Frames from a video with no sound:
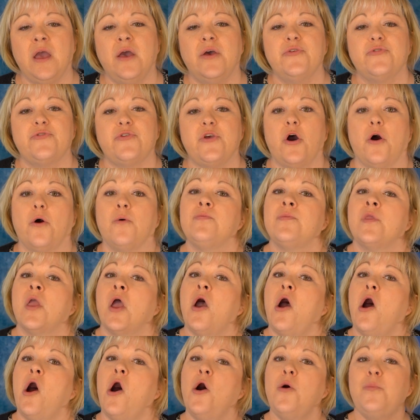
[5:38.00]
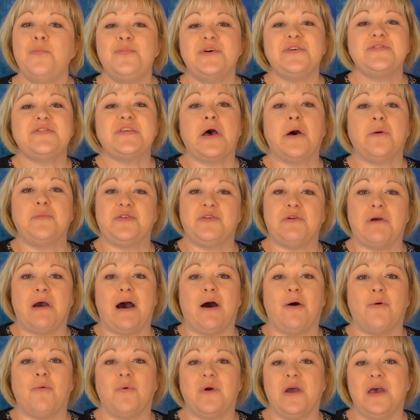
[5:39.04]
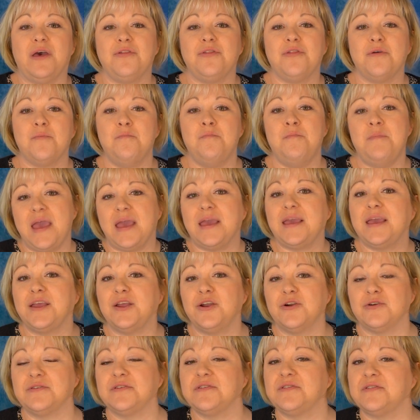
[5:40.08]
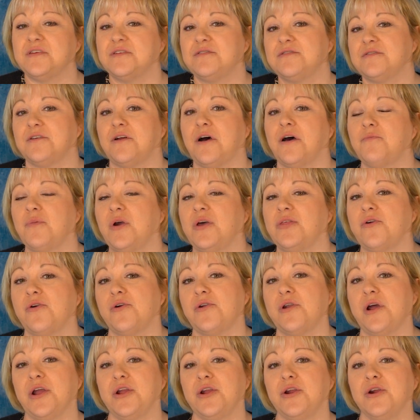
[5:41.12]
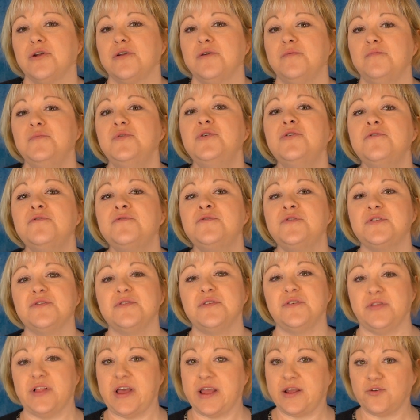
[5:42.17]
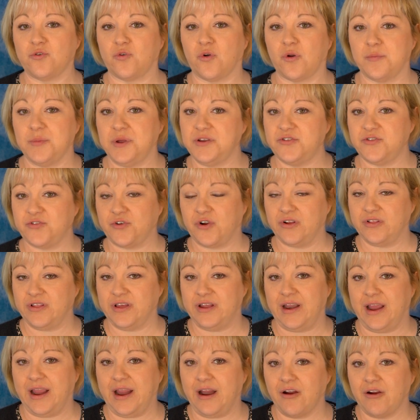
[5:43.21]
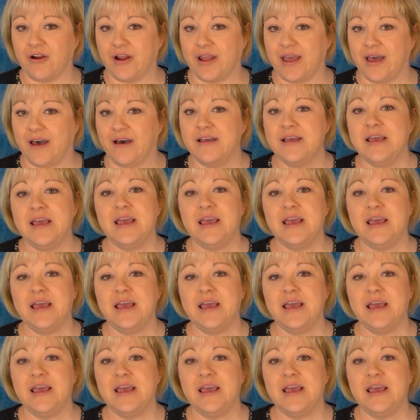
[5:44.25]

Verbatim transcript: So hope this helped you out with making your decision on whether or not you're going to move to the Lake Norman, Charlotte area.